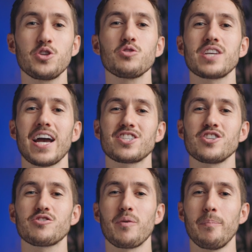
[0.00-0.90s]
Two
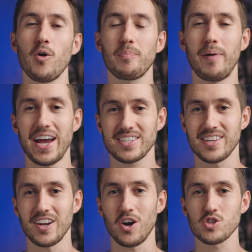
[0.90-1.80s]
sections from both
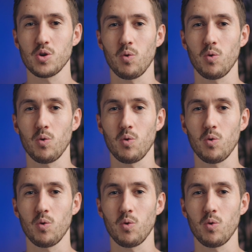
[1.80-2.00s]
packs that also